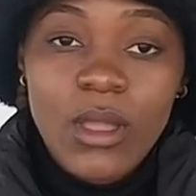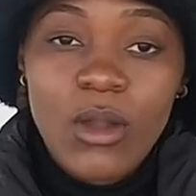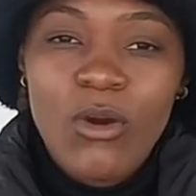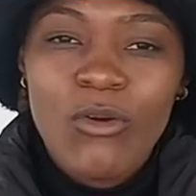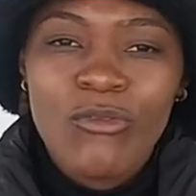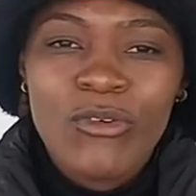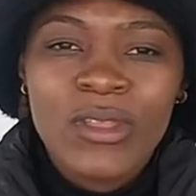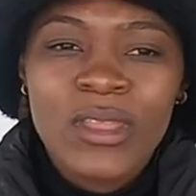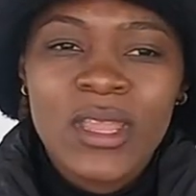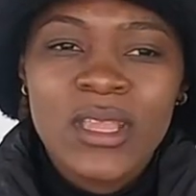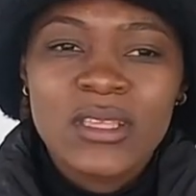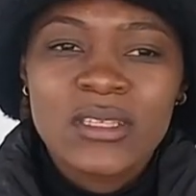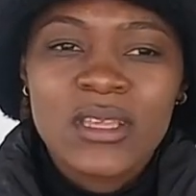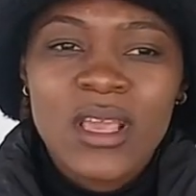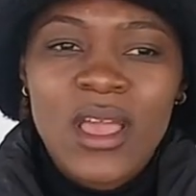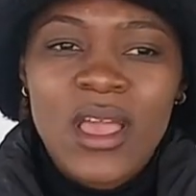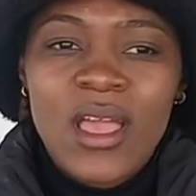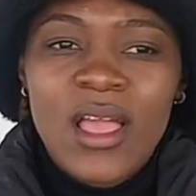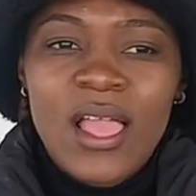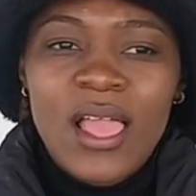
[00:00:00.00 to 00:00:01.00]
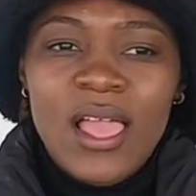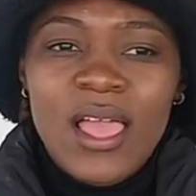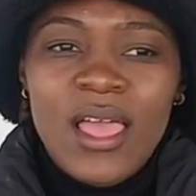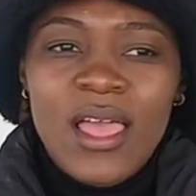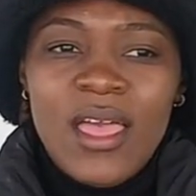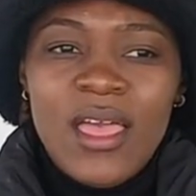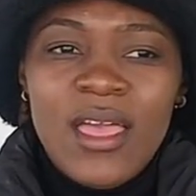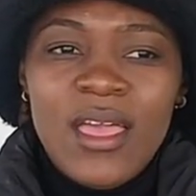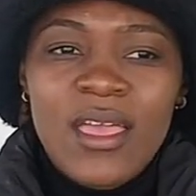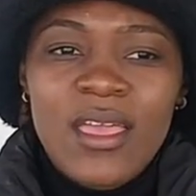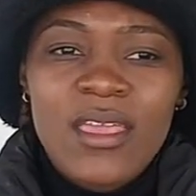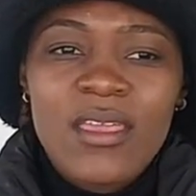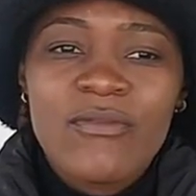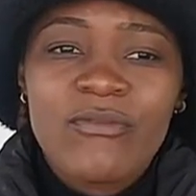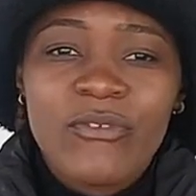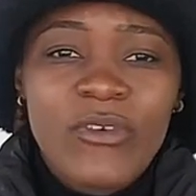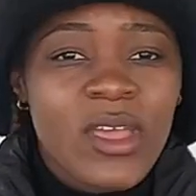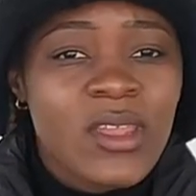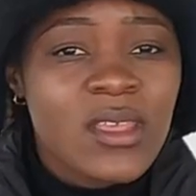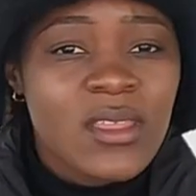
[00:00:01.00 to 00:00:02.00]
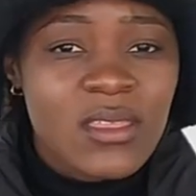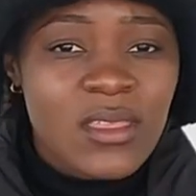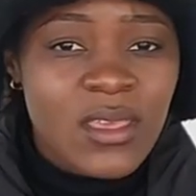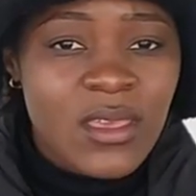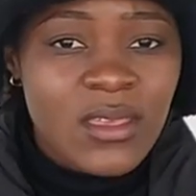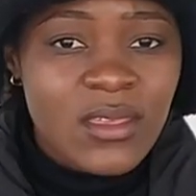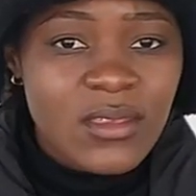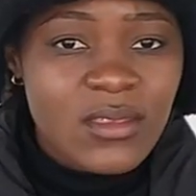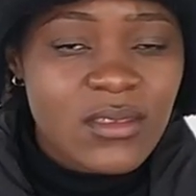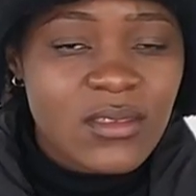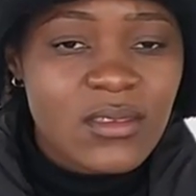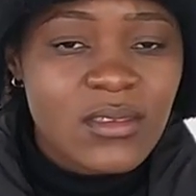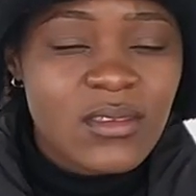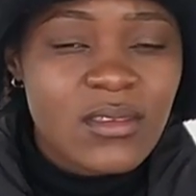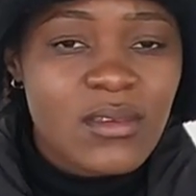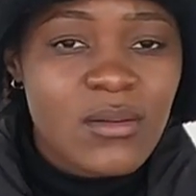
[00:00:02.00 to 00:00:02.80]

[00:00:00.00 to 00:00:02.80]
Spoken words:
orphanage if anything,